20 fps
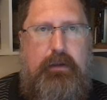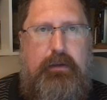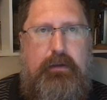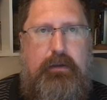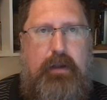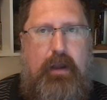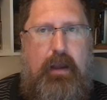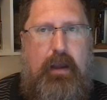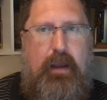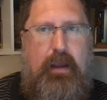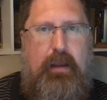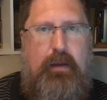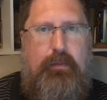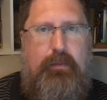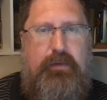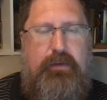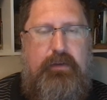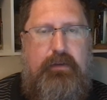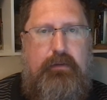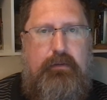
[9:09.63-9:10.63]

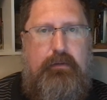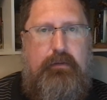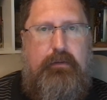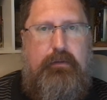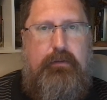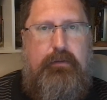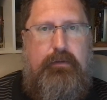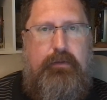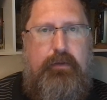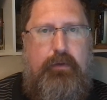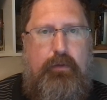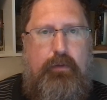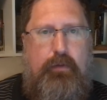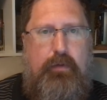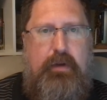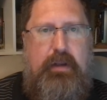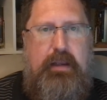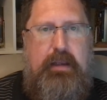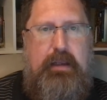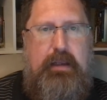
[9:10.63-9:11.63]
times
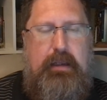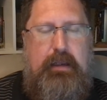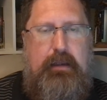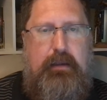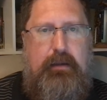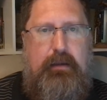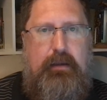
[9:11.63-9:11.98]
3